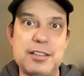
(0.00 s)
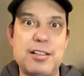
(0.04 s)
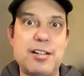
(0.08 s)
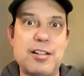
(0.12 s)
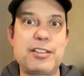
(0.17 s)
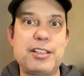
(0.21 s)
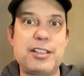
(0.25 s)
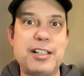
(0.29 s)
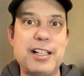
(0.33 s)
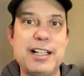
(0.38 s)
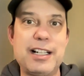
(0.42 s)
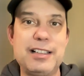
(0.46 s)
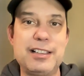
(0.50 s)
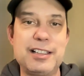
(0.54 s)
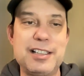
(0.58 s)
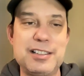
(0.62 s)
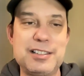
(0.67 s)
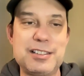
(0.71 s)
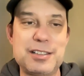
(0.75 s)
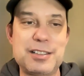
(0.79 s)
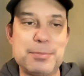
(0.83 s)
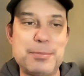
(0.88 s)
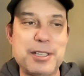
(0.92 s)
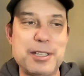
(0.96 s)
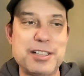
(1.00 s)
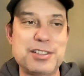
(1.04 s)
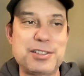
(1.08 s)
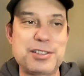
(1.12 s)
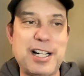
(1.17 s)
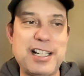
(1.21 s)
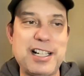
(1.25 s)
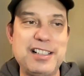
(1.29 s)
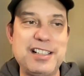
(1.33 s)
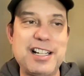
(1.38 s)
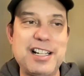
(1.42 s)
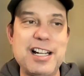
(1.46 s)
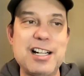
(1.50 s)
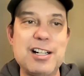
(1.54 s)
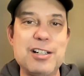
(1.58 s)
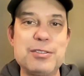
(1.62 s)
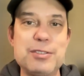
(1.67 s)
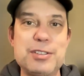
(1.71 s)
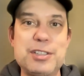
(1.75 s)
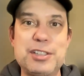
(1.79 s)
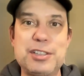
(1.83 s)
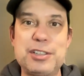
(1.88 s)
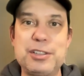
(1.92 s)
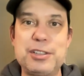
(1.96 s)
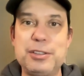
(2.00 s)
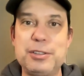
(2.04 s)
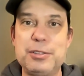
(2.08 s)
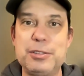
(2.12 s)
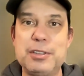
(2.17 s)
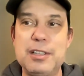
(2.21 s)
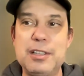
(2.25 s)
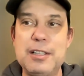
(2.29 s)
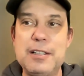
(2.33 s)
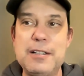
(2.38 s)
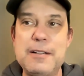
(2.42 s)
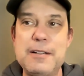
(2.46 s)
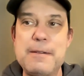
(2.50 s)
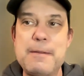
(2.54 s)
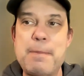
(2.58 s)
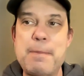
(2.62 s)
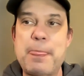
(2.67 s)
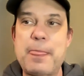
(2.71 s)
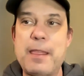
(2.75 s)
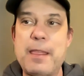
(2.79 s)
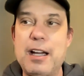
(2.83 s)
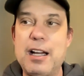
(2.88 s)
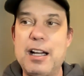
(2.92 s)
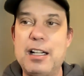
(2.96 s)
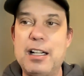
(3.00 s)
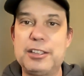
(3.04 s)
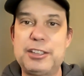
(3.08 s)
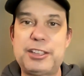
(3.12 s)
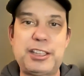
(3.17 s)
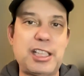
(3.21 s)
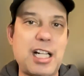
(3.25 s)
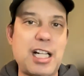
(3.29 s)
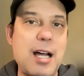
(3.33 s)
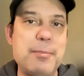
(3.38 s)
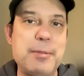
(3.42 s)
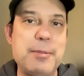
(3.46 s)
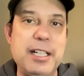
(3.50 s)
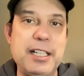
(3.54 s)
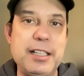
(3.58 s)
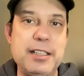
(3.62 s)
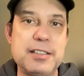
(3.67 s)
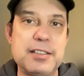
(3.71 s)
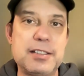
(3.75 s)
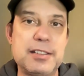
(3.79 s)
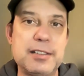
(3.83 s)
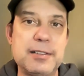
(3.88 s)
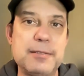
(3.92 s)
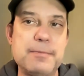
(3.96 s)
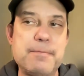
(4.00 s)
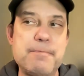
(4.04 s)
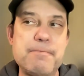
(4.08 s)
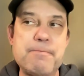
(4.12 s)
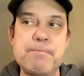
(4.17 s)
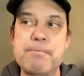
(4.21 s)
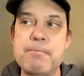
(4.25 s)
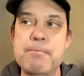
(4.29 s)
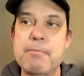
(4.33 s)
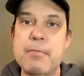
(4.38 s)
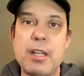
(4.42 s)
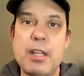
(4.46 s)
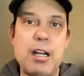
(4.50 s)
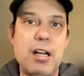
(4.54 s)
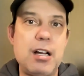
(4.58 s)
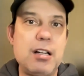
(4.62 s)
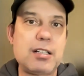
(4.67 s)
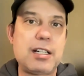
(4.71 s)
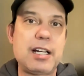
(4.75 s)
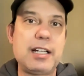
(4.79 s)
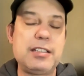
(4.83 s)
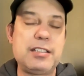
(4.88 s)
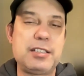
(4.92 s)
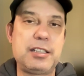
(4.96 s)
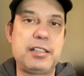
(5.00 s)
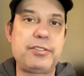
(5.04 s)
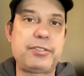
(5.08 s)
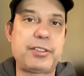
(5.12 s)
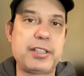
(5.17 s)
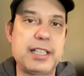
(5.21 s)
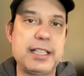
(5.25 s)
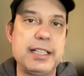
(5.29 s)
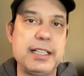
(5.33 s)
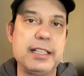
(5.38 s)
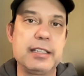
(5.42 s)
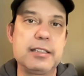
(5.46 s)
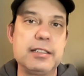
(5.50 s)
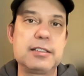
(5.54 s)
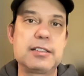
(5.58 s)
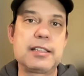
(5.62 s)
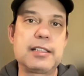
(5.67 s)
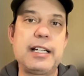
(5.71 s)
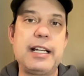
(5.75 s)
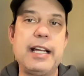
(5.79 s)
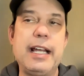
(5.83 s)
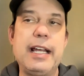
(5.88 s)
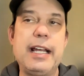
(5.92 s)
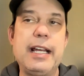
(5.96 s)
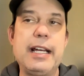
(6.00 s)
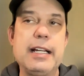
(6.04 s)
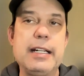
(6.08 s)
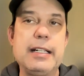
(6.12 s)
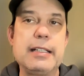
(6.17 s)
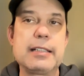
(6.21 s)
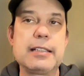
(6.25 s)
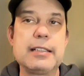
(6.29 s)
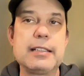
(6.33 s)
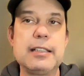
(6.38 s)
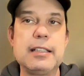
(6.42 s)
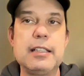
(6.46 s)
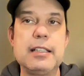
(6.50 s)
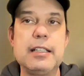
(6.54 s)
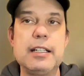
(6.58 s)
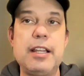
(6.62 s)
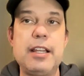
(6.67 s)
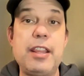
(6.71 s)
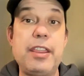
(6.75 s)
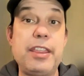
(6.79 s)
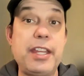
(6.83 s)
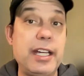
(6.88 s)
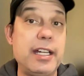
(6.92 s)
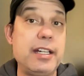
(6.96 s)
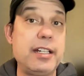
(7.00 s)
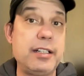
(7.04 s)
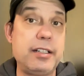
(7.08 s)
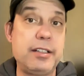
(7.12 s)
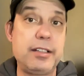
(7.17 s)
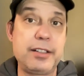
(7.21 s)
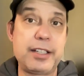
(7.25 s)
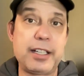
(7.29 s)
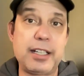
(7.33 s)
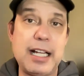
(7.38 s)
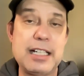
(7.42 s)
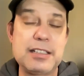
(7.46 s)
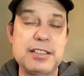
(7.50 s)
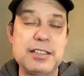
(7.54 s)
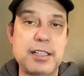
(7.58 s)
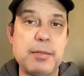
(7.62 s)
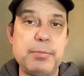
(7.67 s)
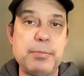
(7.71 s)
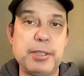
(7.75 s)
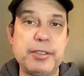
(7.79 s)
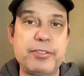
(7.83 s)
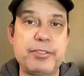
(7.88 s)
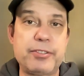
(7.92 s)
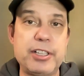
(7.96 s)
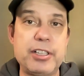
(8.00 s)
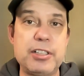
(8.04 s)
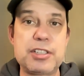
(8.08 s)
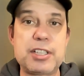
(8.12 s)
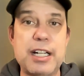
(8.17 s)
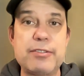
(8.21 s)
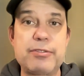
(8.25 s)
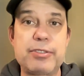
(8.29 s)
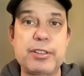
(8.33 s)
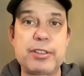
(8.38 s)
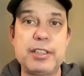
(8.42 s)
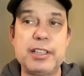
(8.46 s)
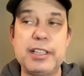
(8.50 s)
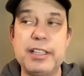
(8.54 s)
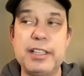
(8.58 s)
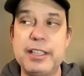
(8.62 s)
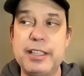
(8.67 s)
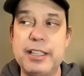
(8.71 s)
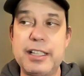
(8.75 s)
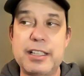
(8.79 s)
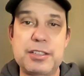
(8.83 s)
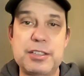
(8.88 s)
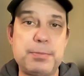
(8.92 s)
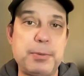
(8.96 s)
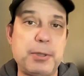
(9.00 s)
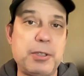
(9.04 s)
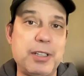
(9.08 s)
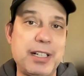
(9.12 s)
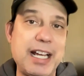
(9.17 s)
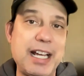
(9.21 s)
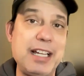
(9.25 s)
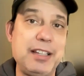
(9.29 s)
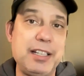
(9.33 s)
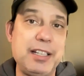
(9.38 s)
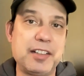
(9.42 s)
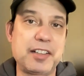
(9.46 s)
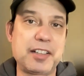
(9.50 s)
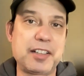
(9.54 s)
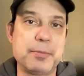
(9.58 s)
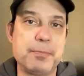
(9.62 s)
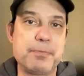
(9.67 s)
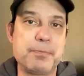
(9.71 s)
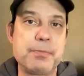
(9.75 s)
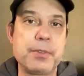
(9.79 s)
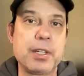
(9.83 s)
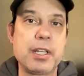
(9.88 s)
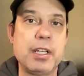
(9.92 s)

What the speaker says: and are there aliens among us right now, to shamanism, all kinds of different things. And then the last couple of years, I've really explored atheism.